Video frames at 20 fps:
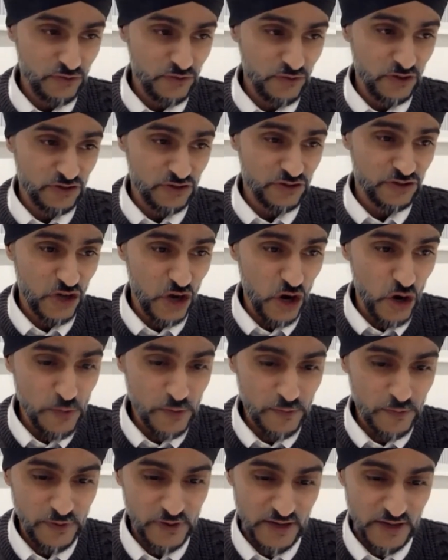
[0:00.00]
not just
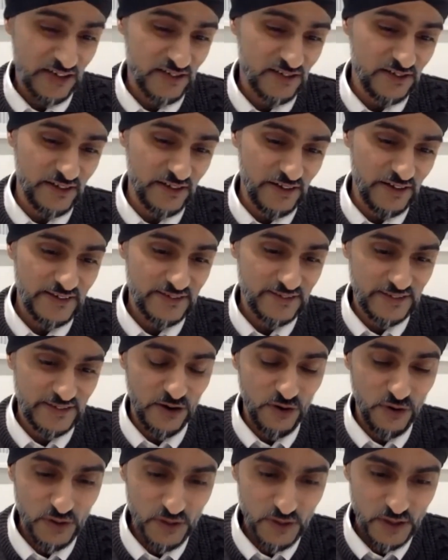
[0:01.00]
cope, but actually
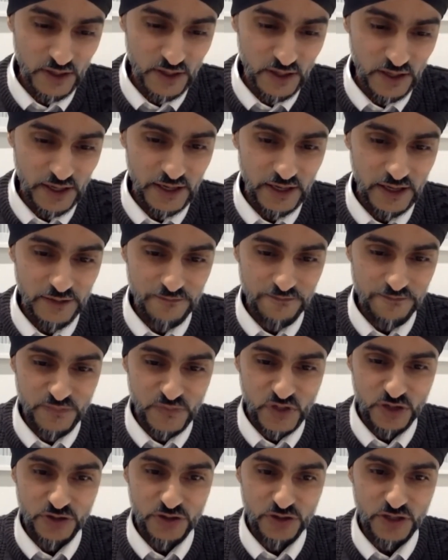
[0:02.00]
excel in
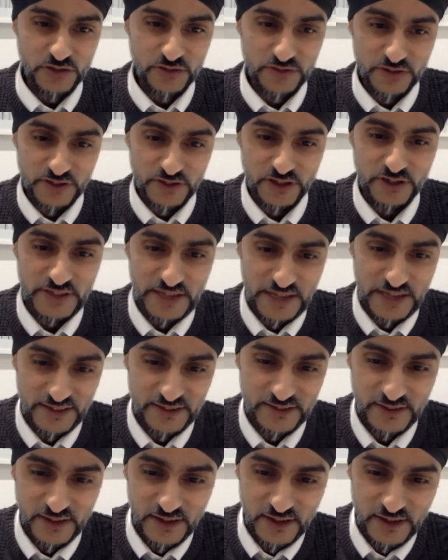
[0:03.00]
continuing to do that